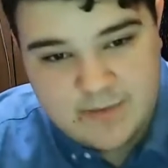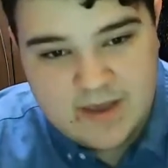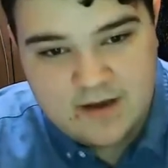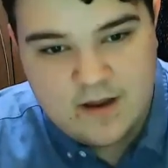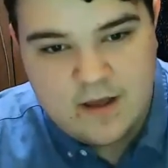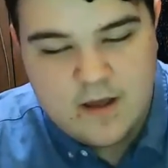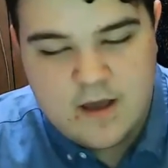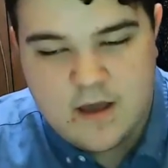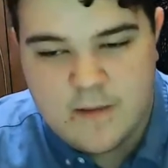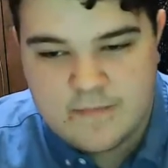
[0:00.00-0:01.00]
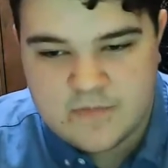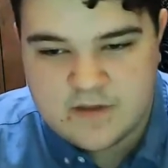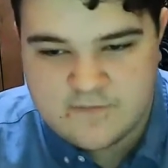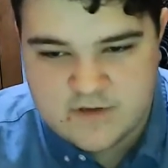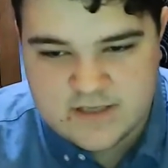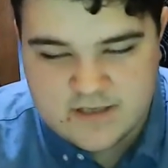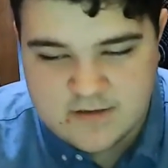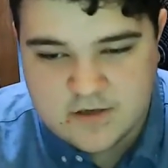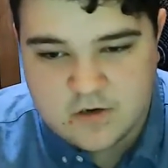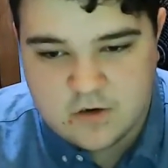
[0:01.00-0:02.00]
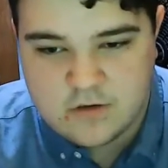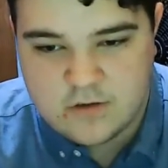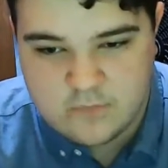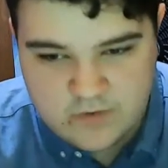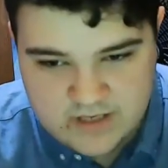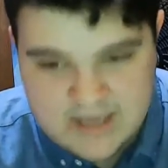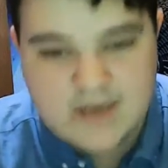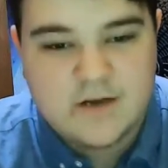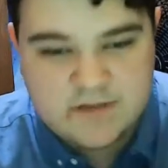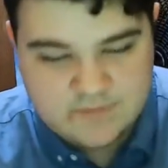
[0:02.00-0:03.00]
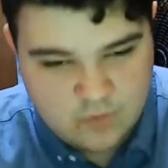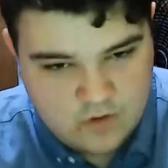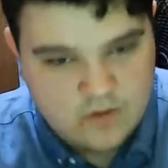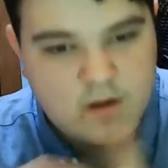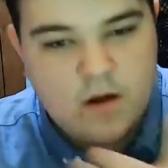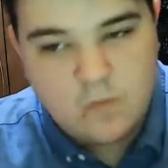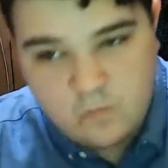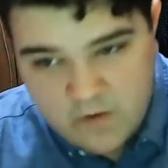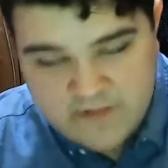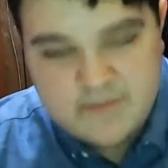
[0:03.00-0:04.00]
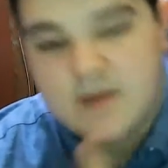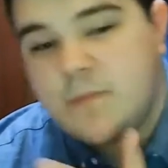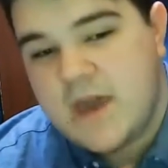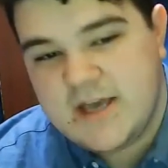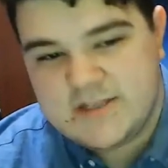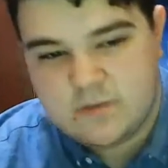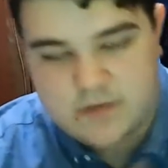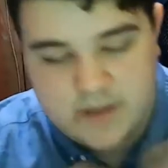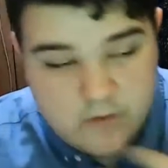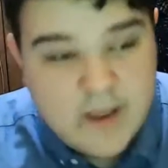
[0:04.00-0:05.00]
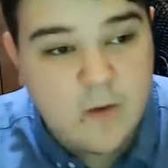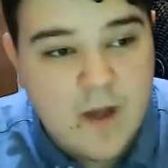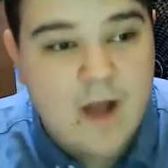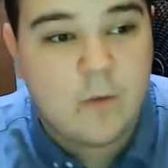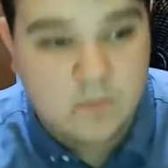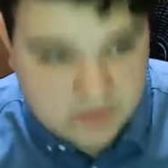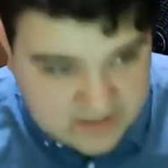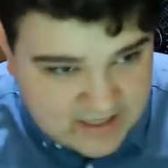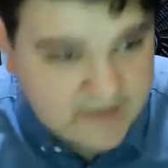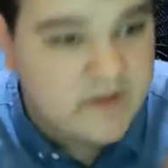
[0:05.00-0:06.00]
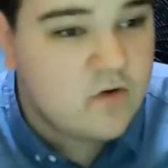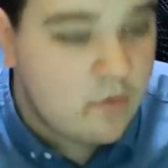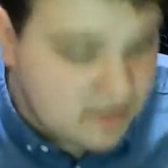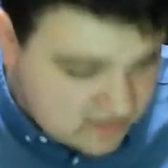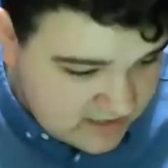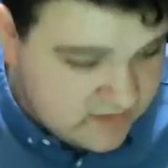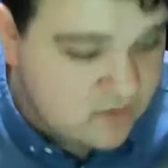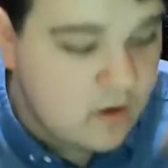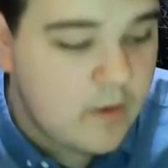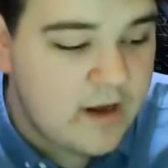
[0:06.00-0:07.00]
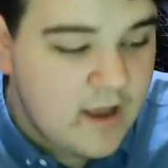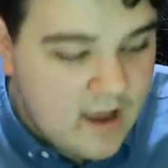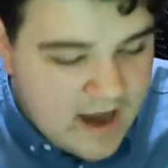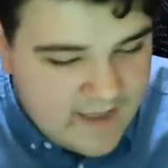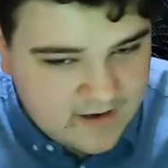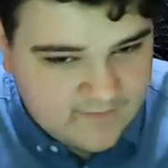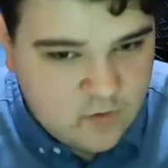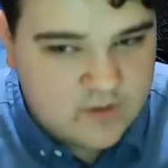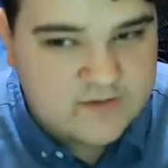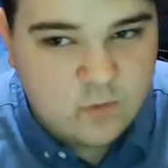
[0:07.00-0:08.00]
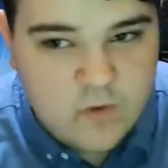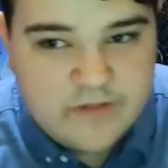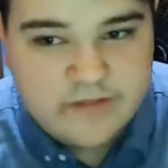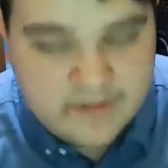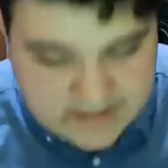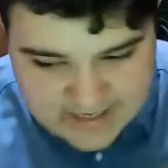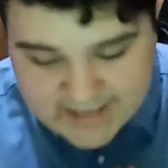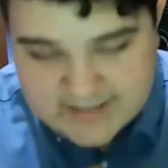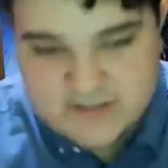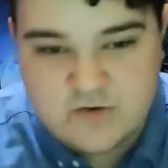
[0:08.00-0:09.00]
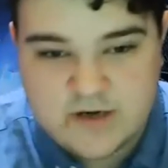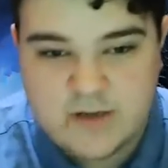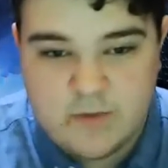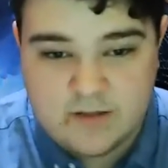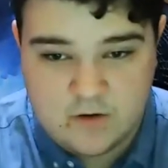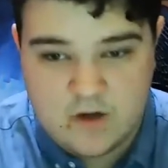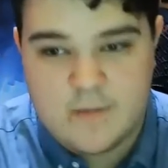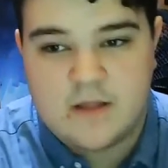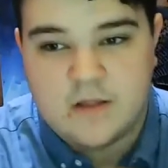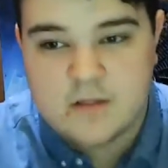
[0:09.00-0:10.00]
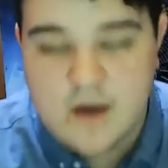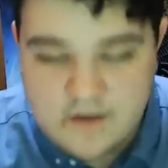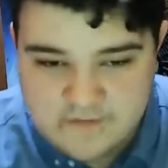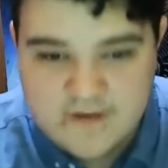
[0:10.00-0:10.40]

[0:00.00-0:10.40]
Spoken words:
in for this other girl, we get into this more rhythmic pace where we're like, okay, wow, we're really steadily growing. And then, of course, with the dance instructing, we learn about the love,